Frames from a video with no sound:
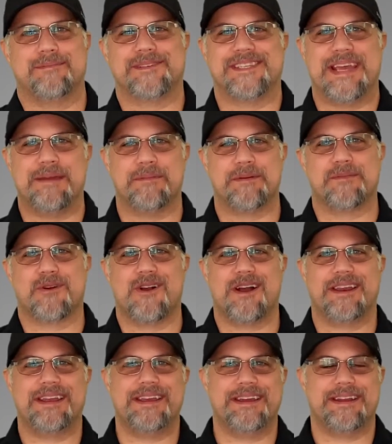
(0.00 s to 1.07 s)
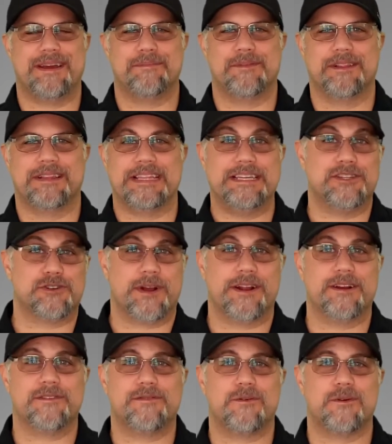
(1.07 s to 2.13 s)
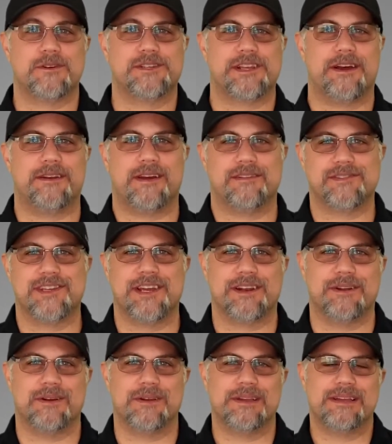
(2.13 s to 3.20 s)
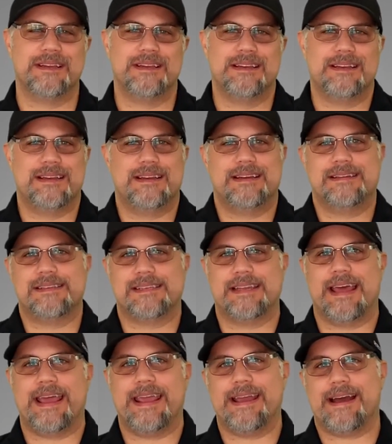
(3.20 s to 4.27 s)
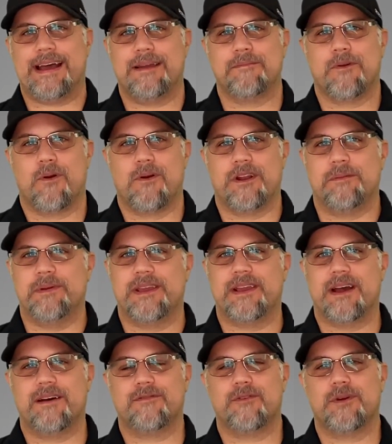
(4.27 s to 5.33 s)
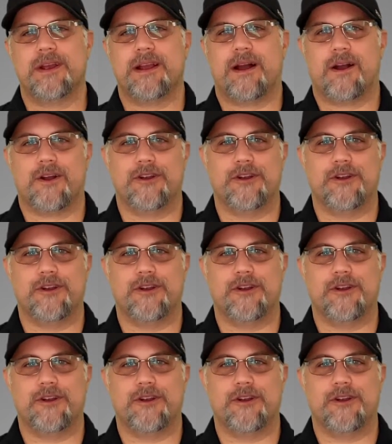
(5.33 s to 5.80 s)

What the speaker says: is Damon Marotti and I'm the lead trainer for SoundOff Signal. Today I'm going to be covering our